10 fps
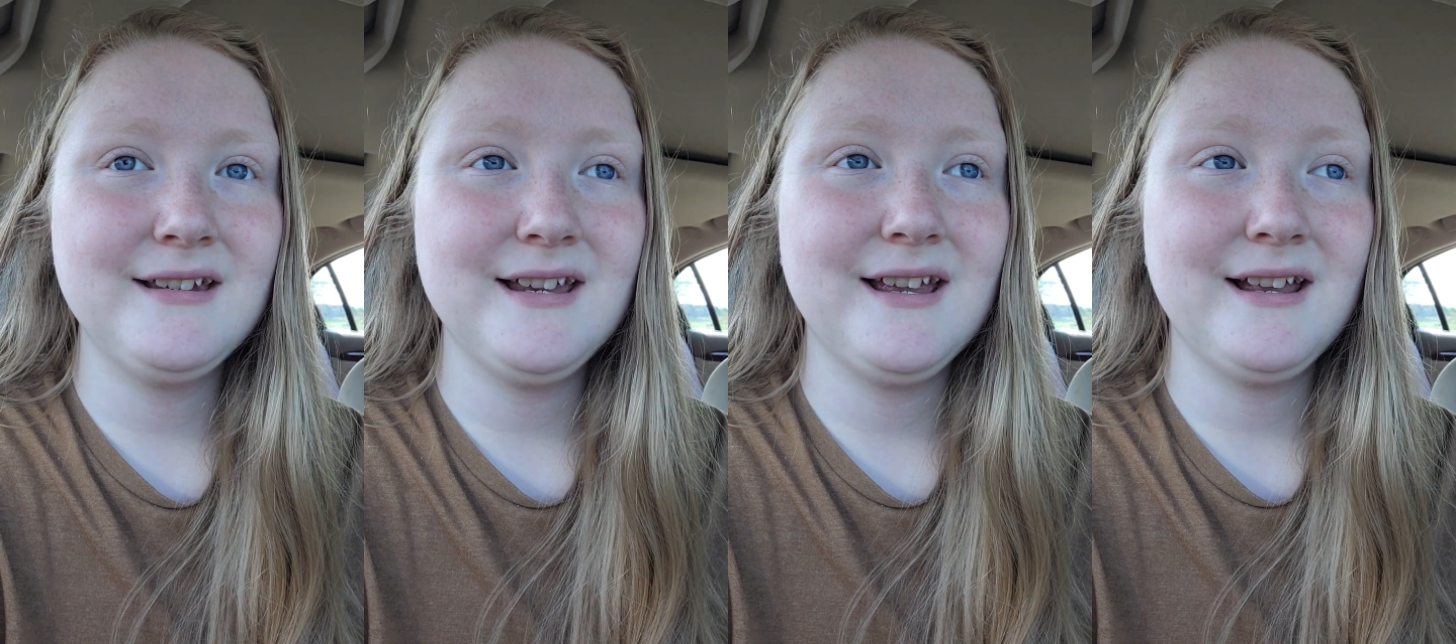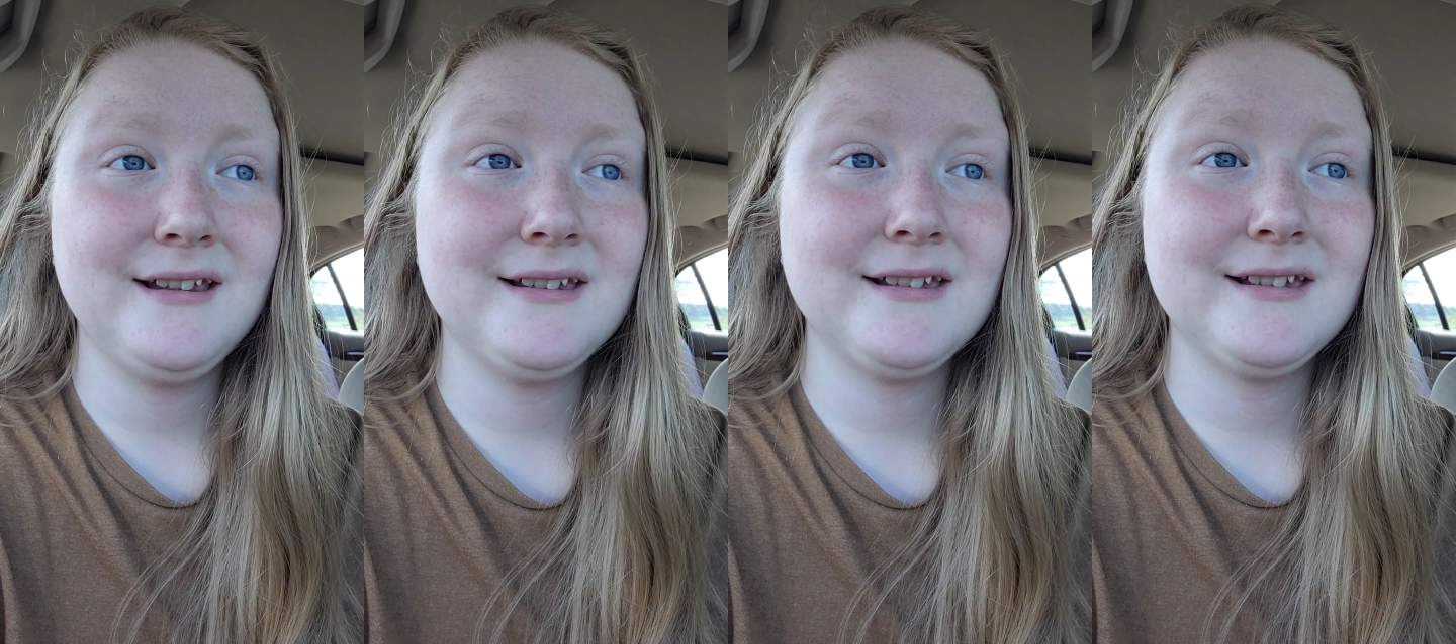
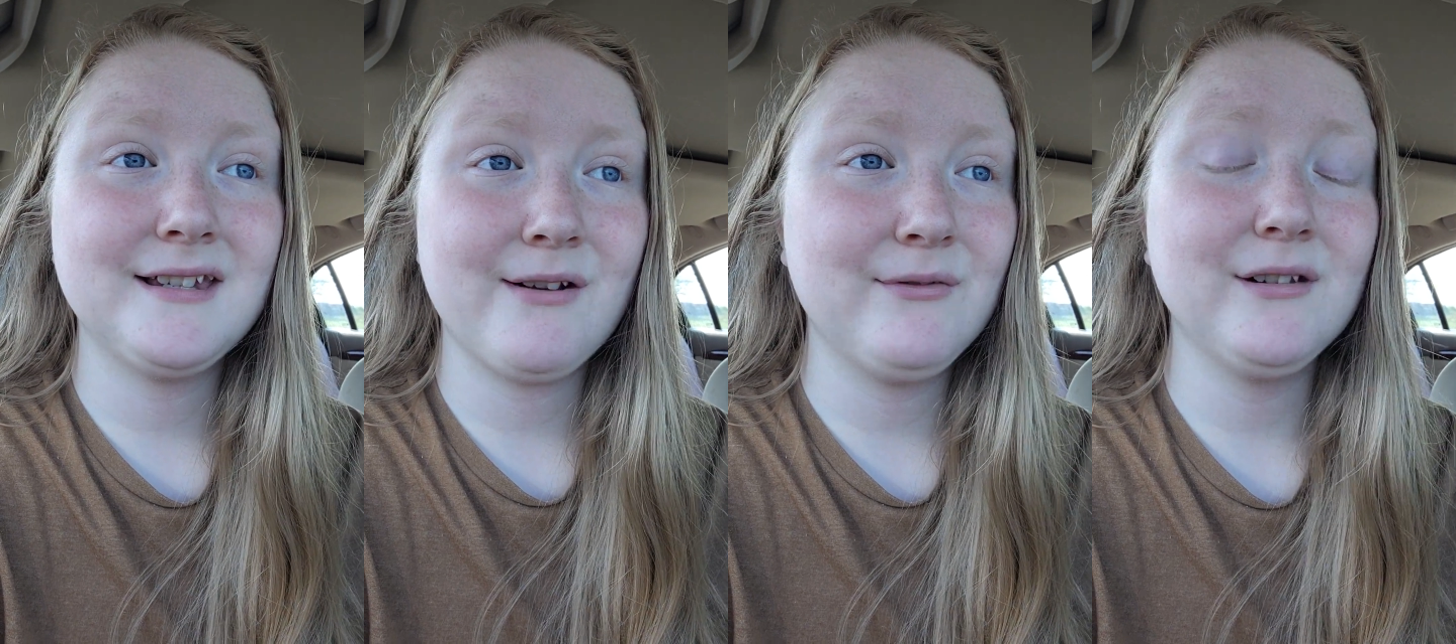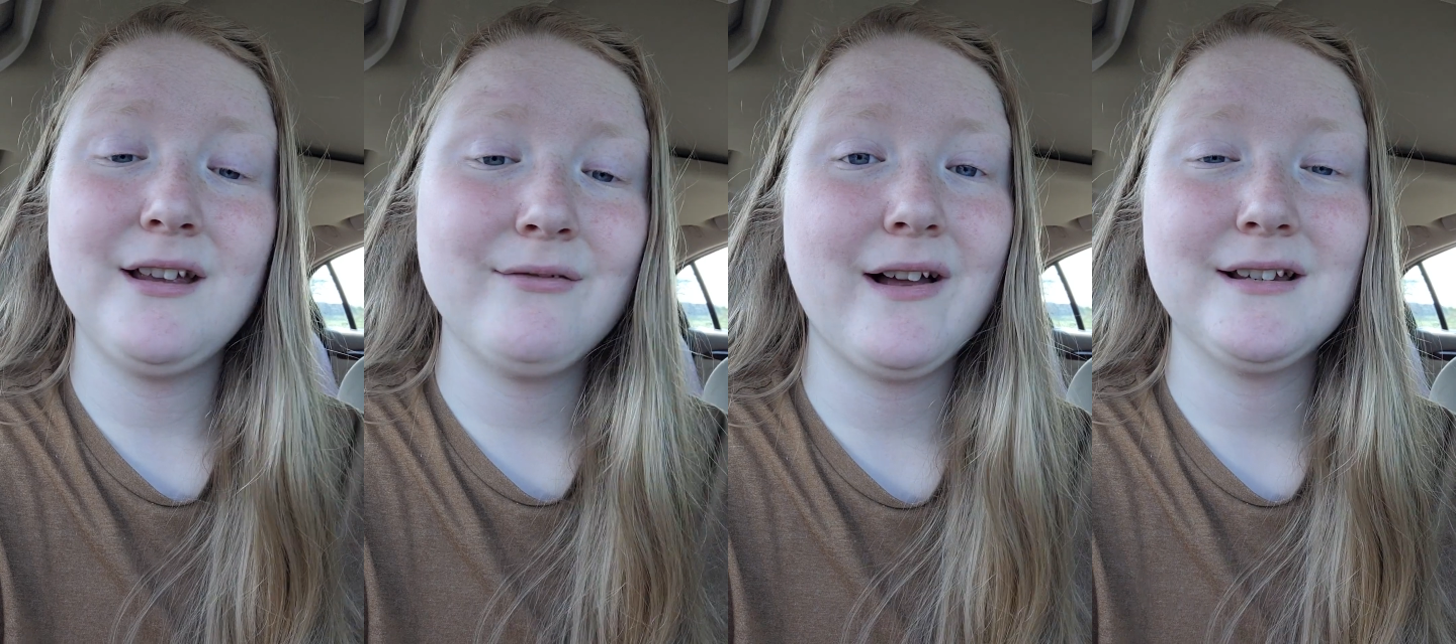it's definitely
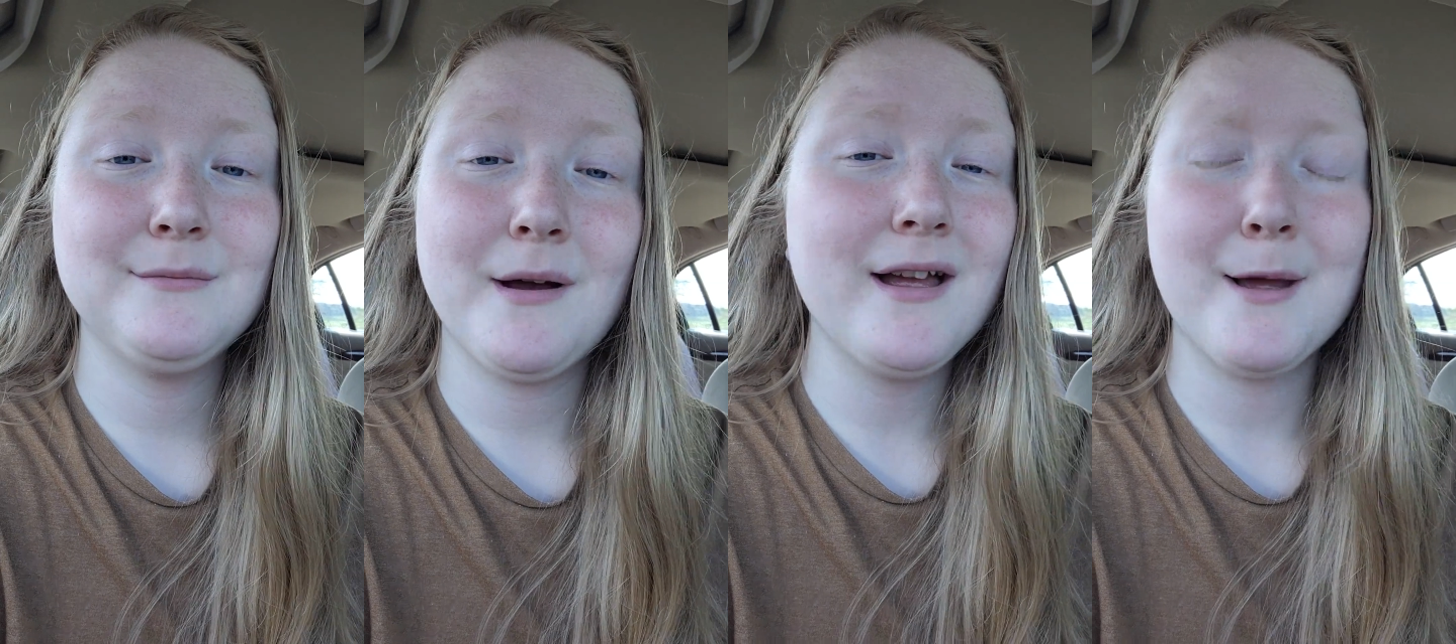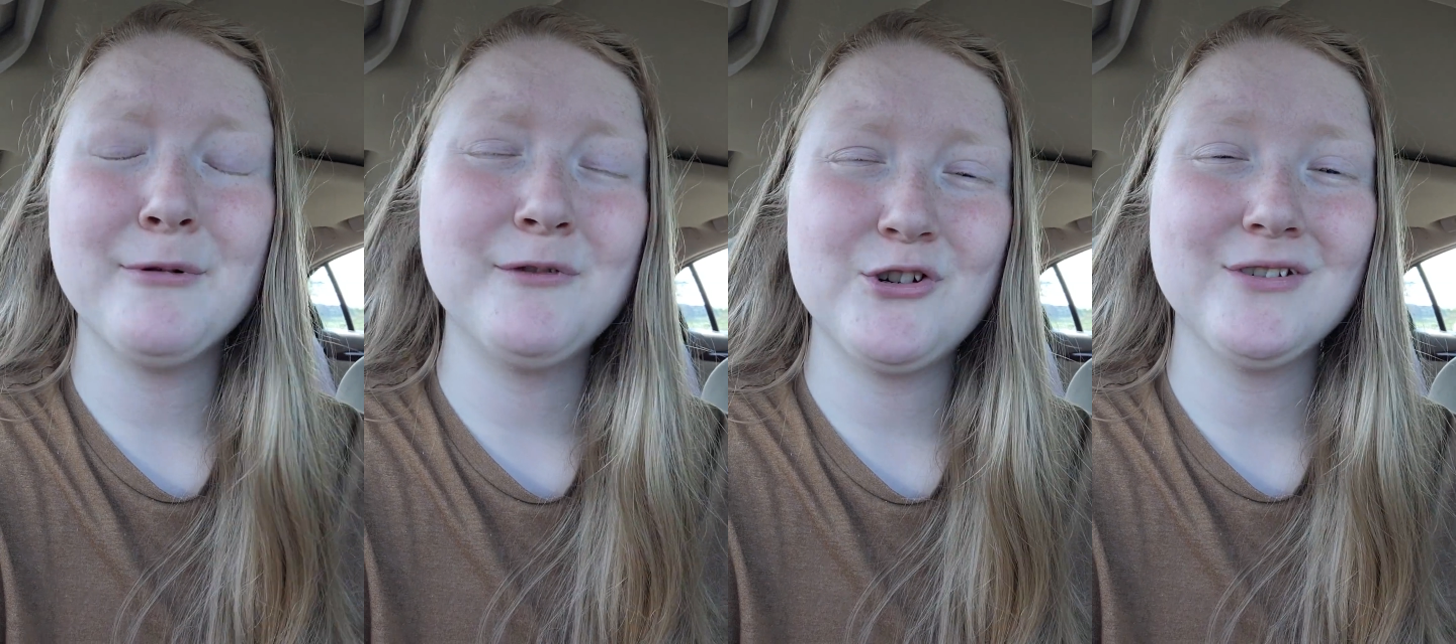affected my
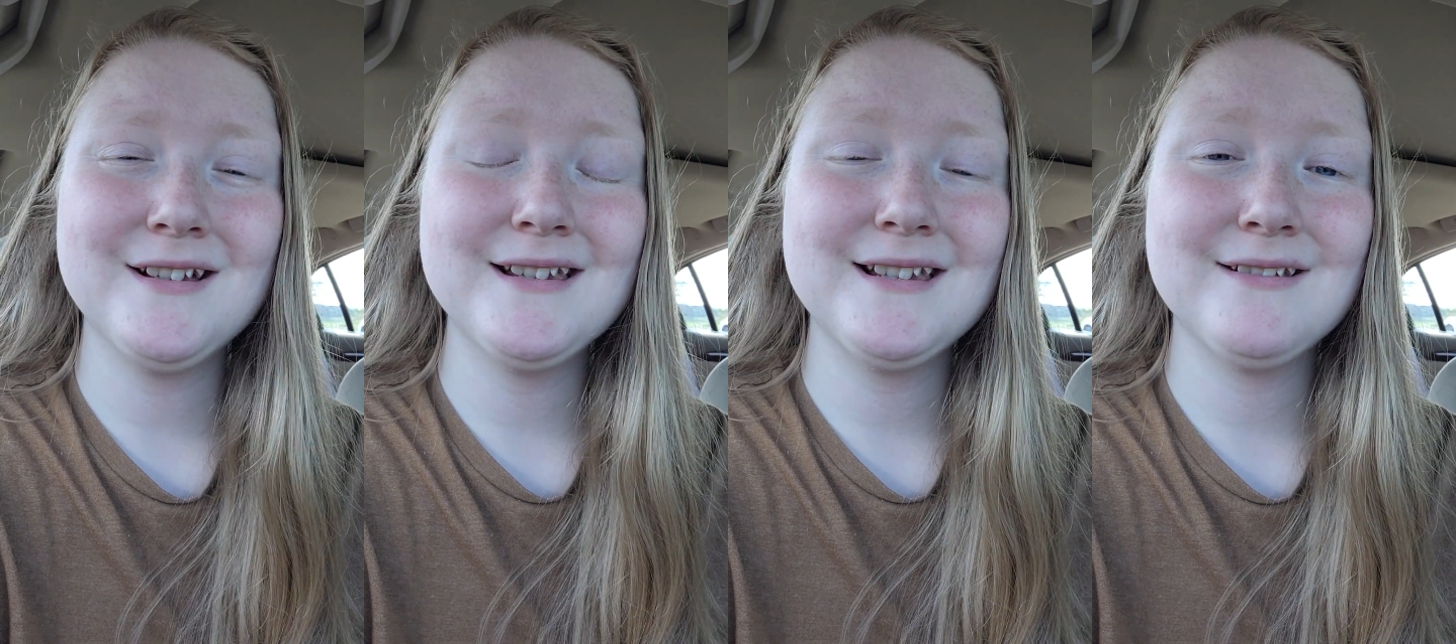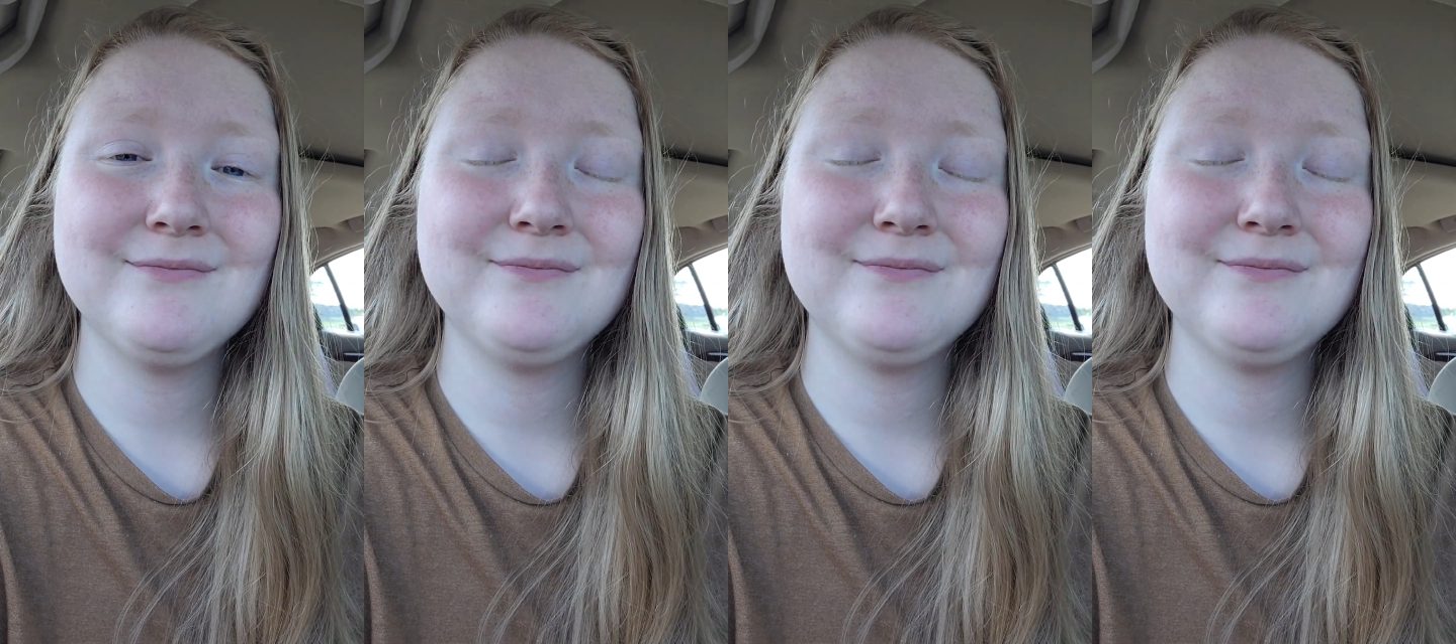hypervigilance